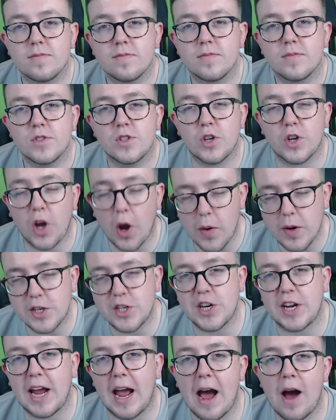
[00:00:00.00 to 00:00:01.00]
So go and
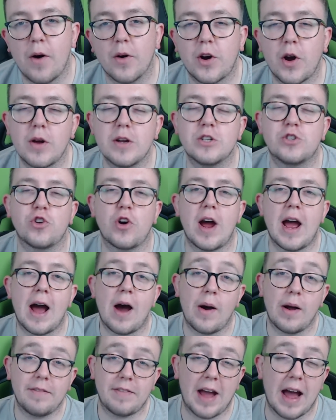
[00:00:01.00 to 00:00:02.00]
check it out. Go and try it
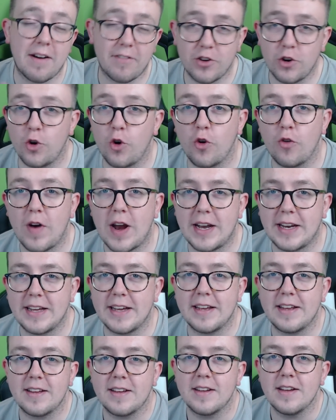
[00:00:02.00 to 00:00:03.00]
out if you haven't
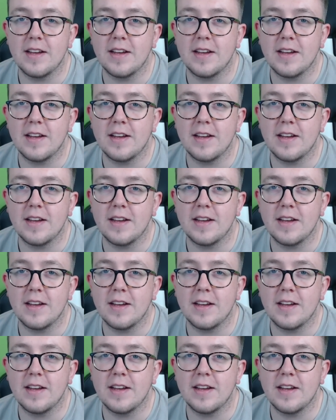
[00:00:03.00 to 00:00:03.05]
already.